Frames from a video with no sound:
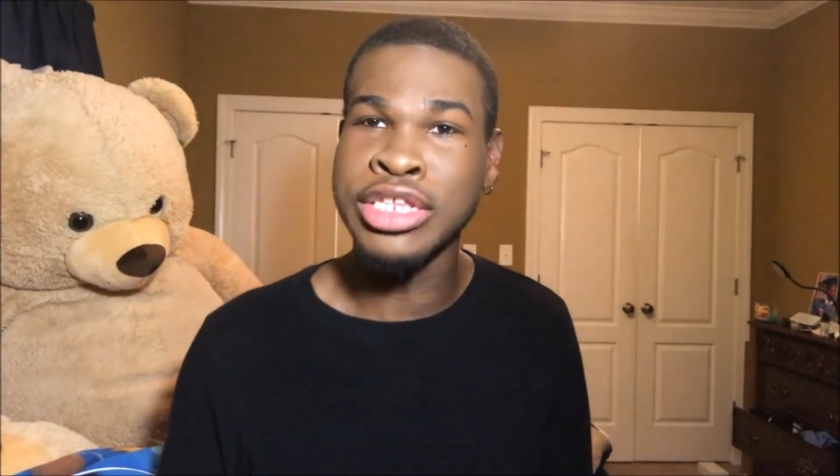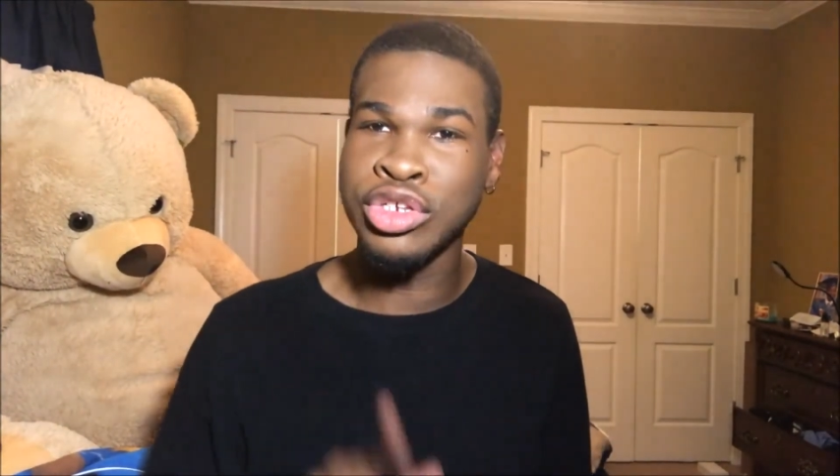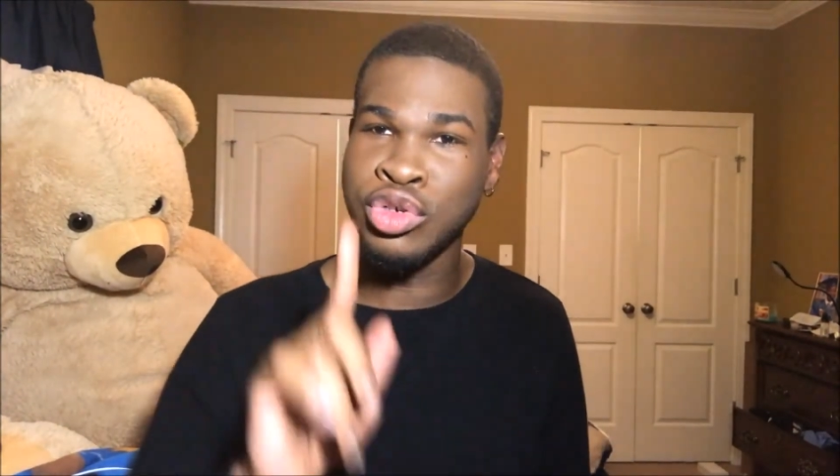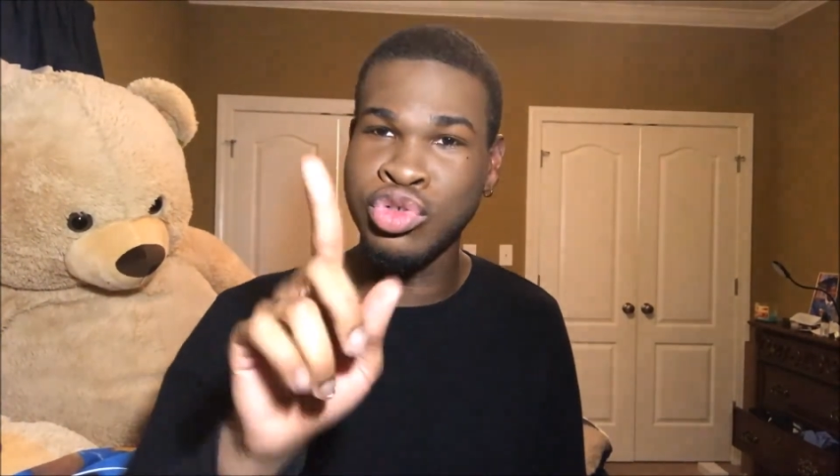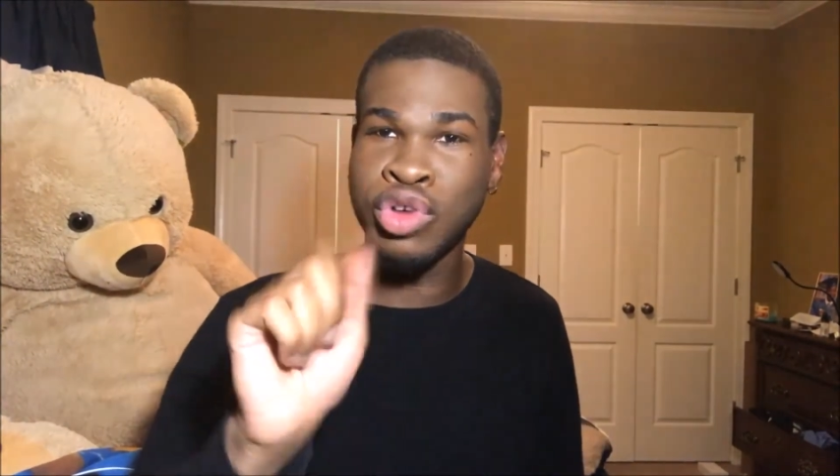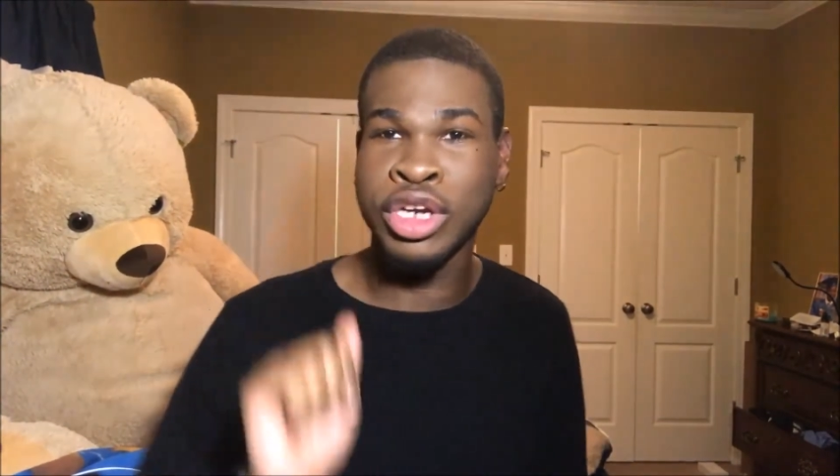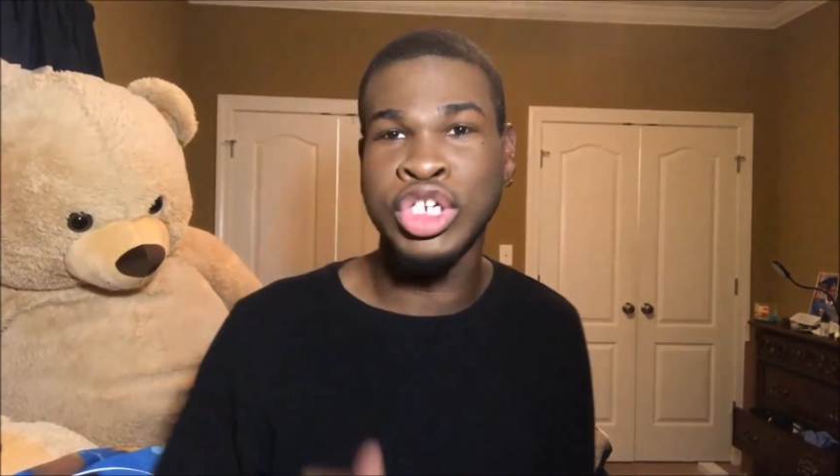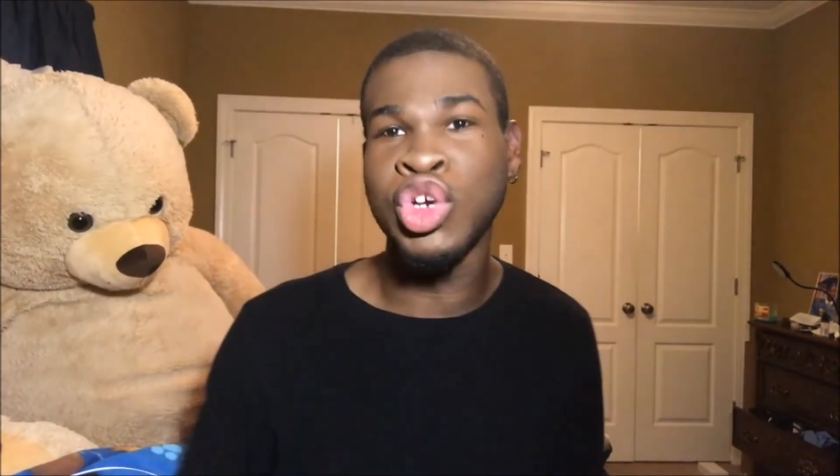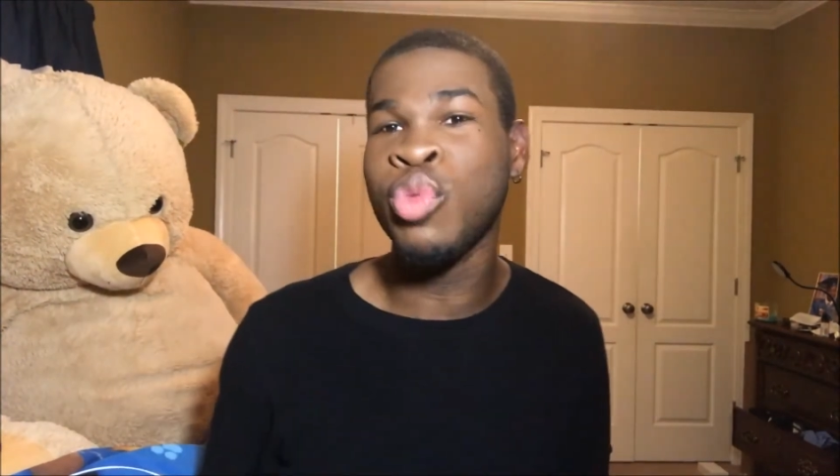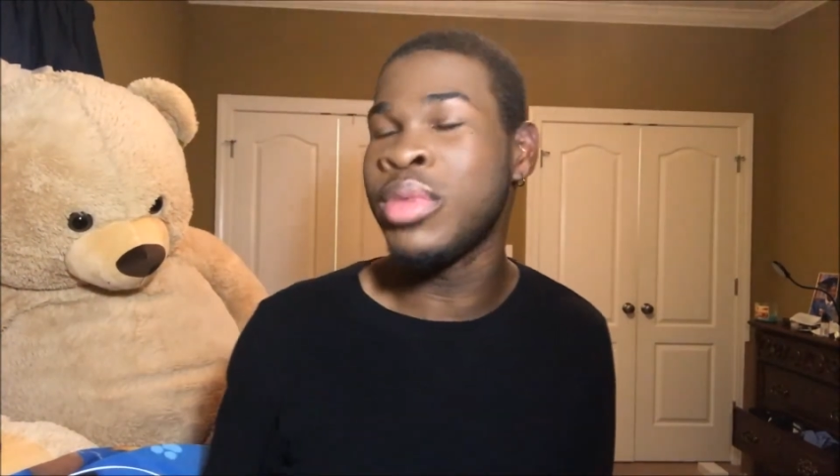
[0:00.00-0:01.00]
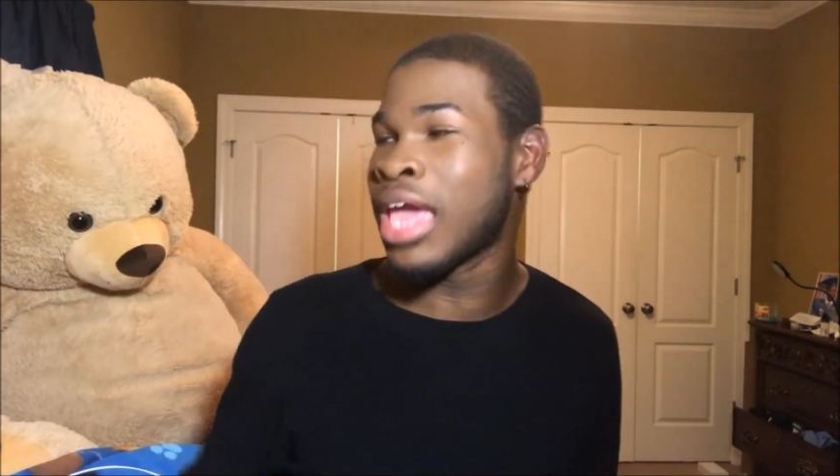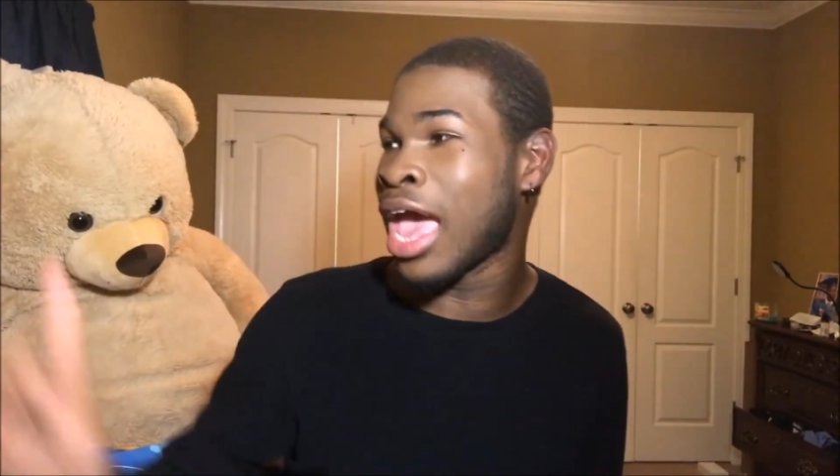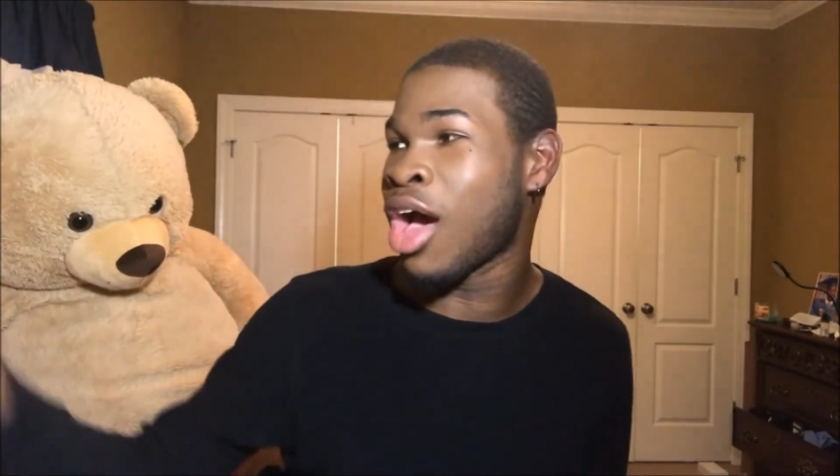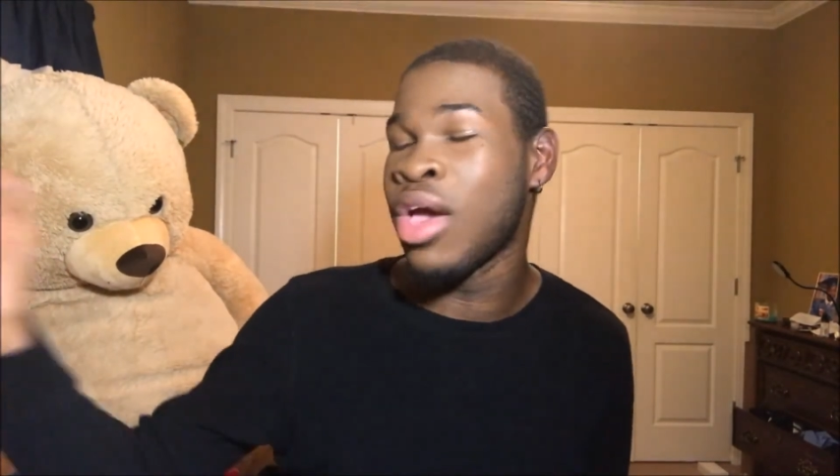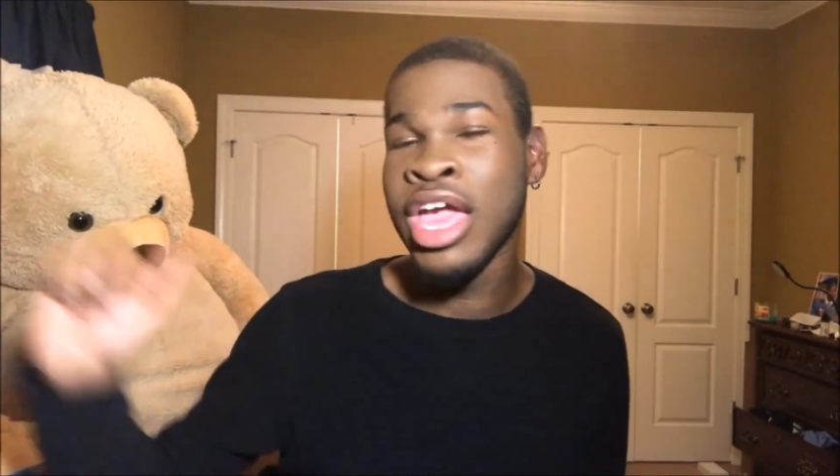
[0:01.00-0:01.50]
because you trying to show me
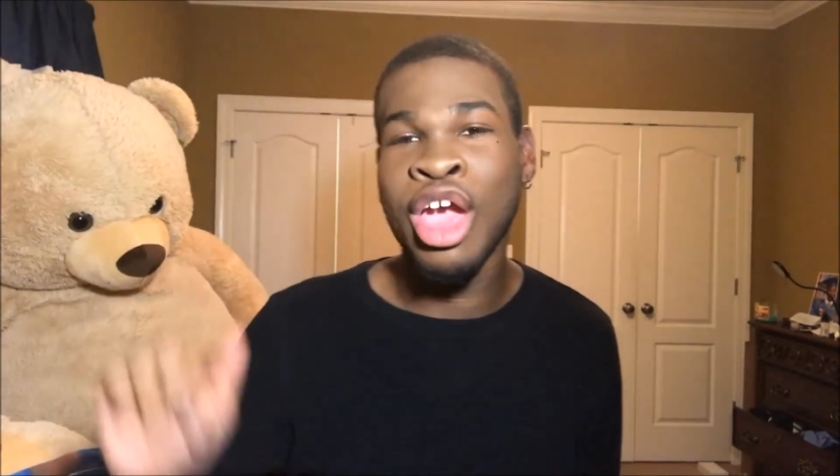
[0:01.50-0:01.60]
out